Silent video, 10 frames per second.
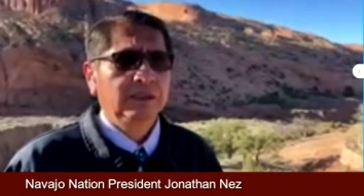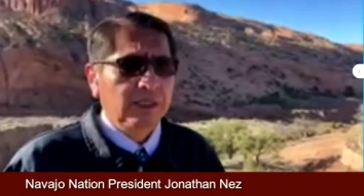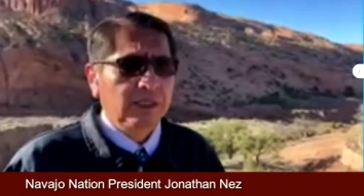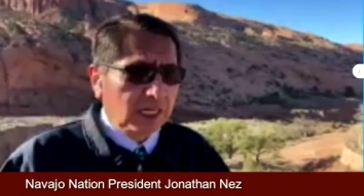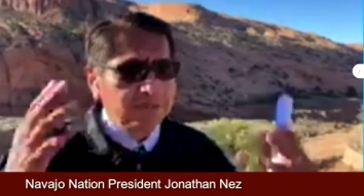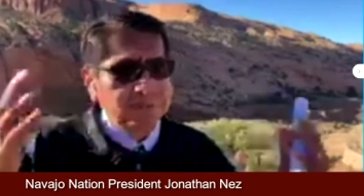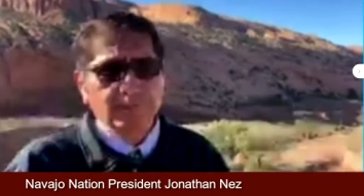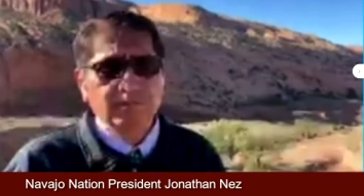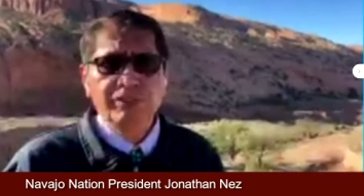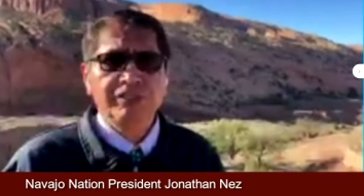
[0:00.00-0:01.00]
You know, I'm
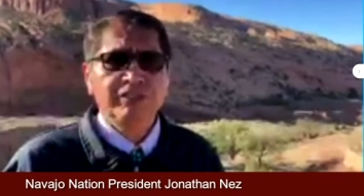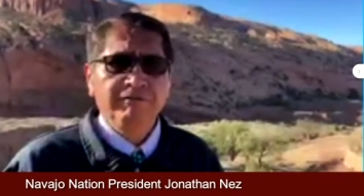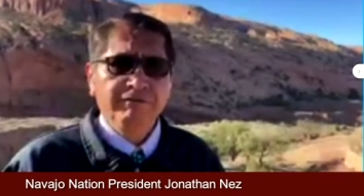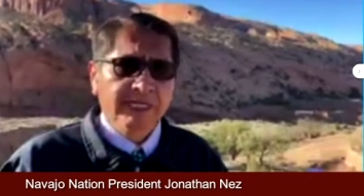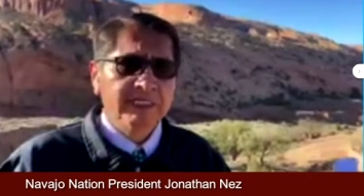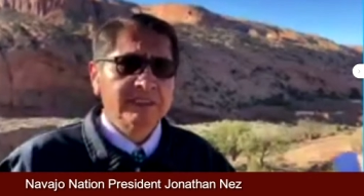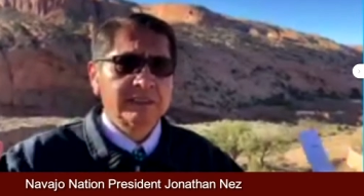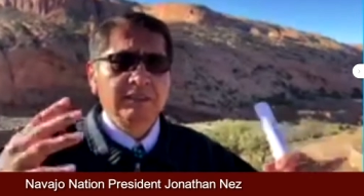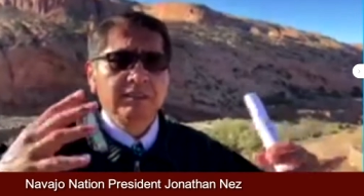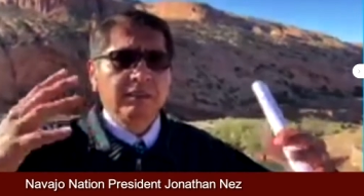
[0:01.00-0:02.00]
just the
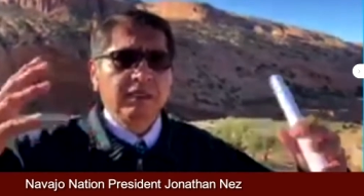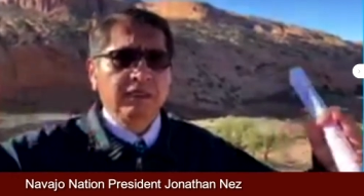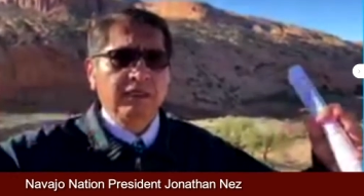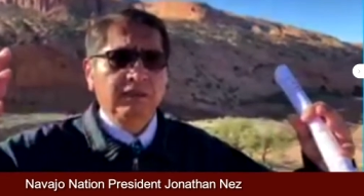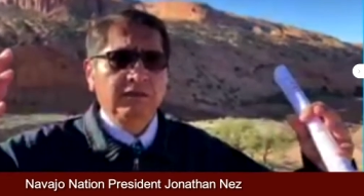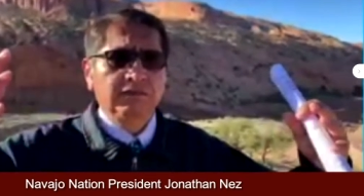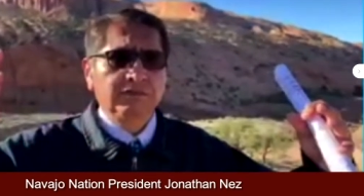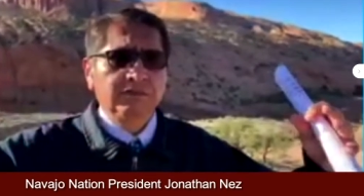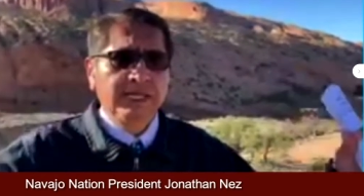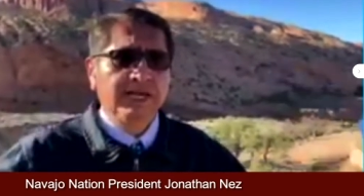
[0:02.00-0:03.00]
face
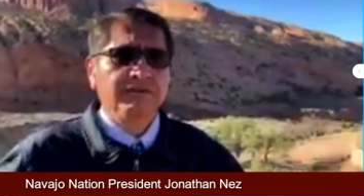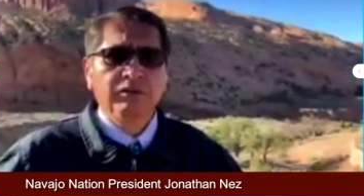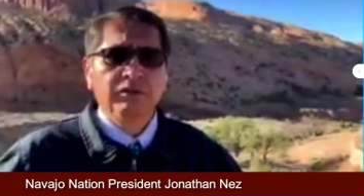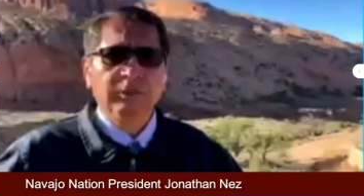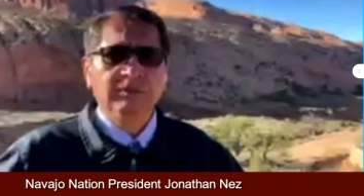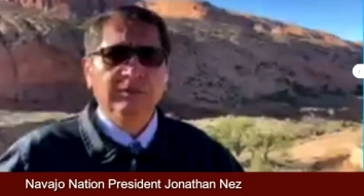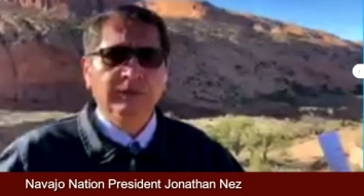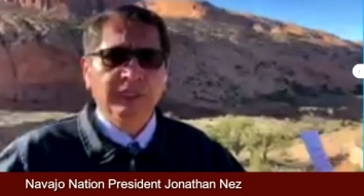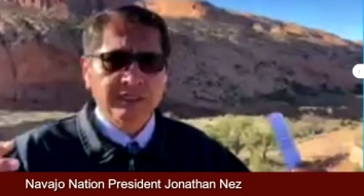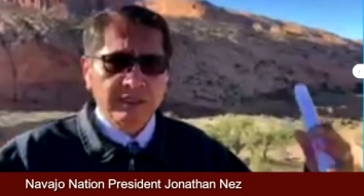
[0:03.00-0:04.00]
of the Navajo
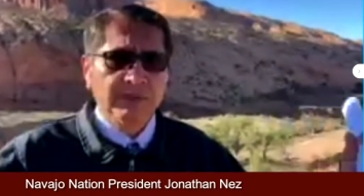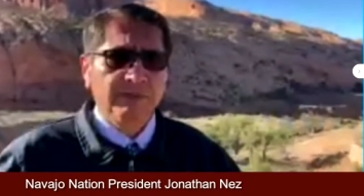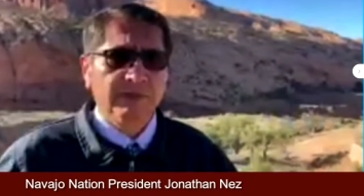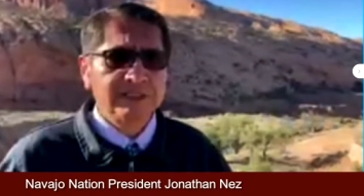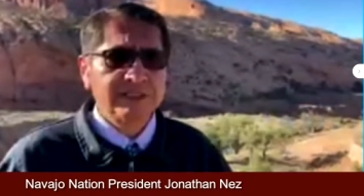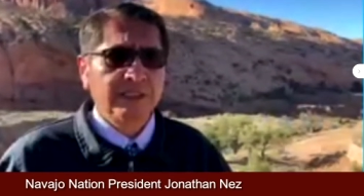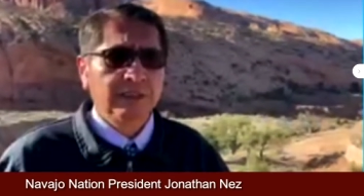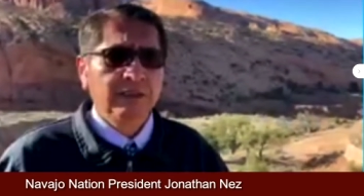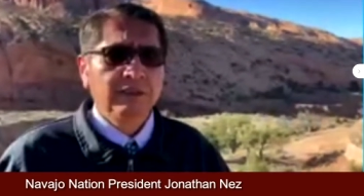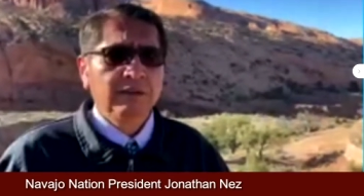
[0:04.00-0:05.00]
people because I'm your
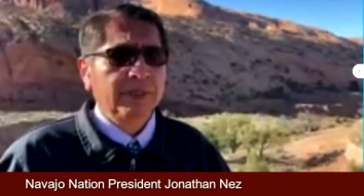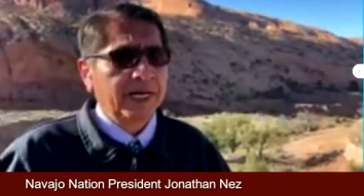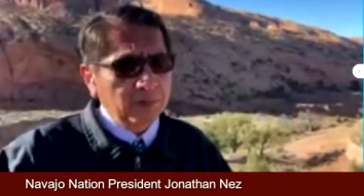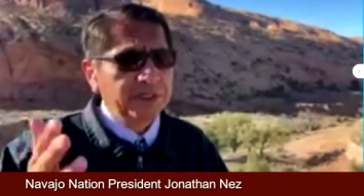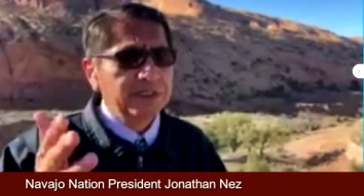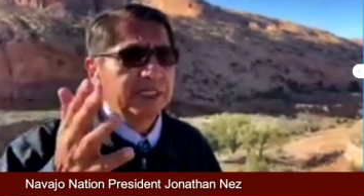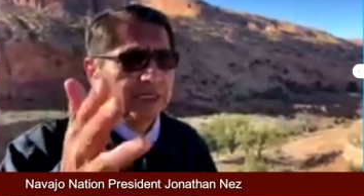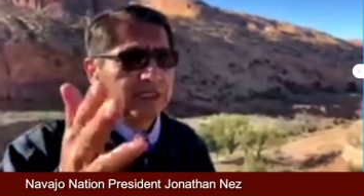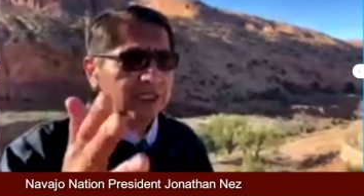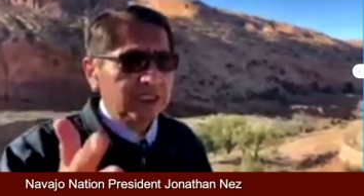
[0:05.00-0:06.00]
president, But I want to
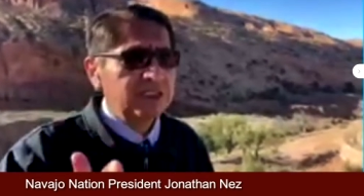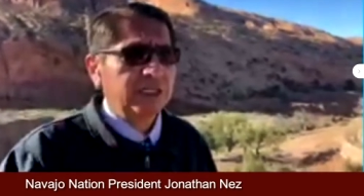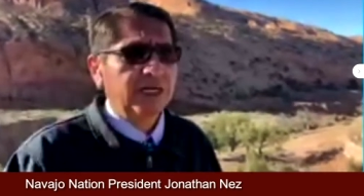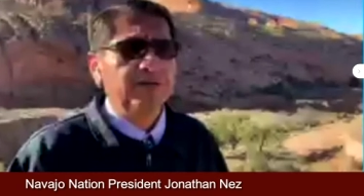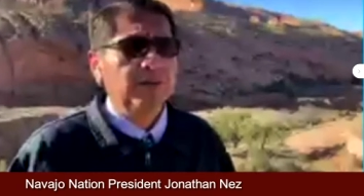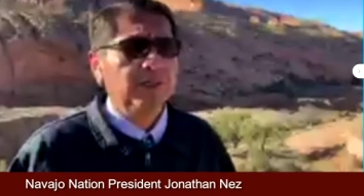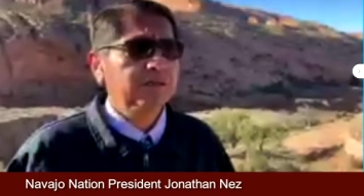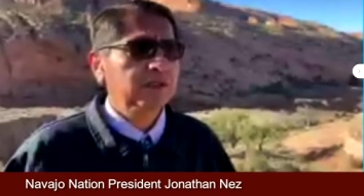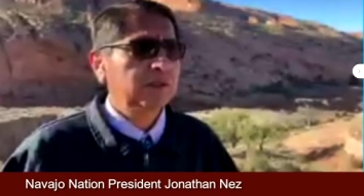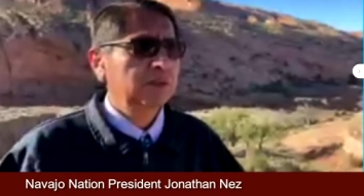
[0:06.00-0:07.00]
say to each and every
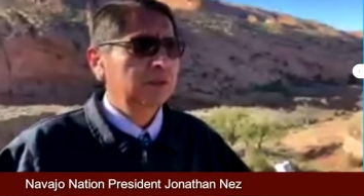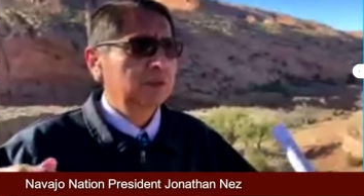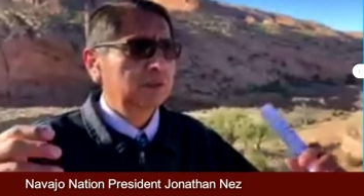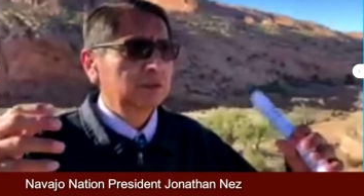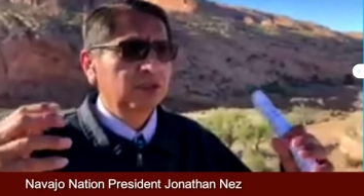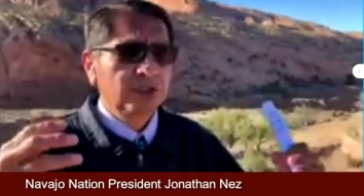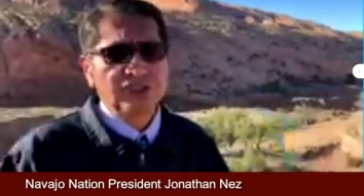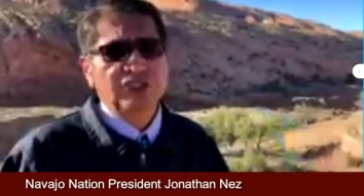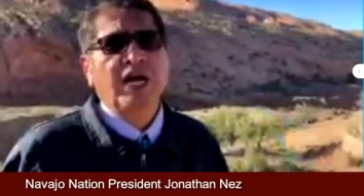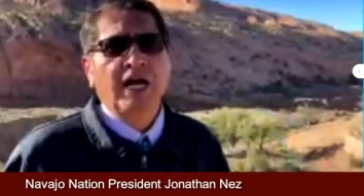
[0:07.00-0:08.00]
one of you,
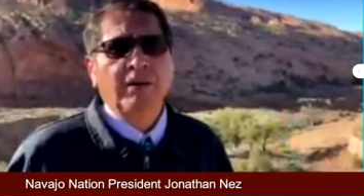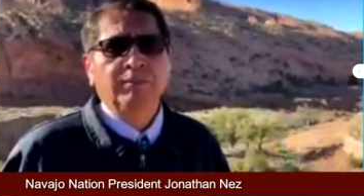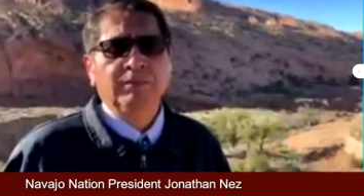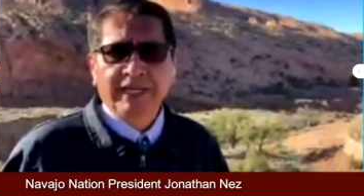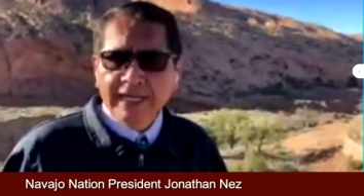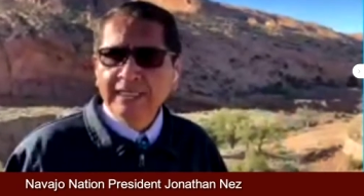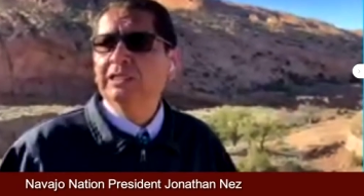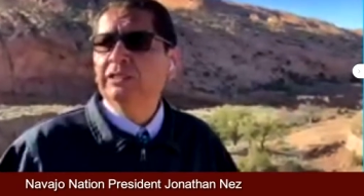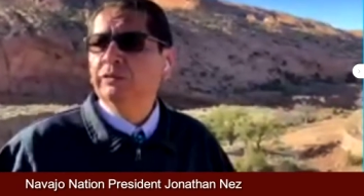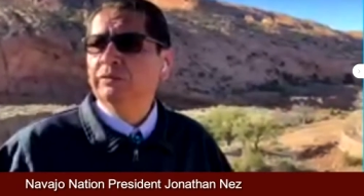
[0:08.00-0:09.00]
good job.
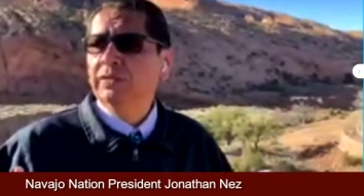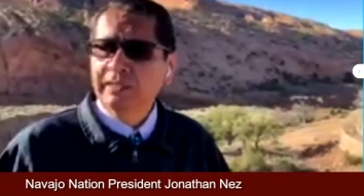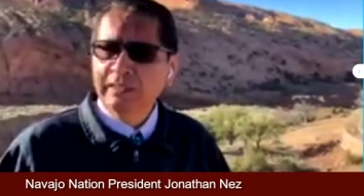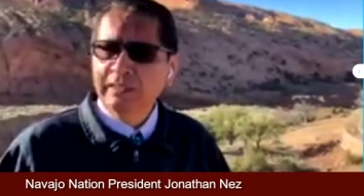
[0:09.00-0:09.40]
Thank you.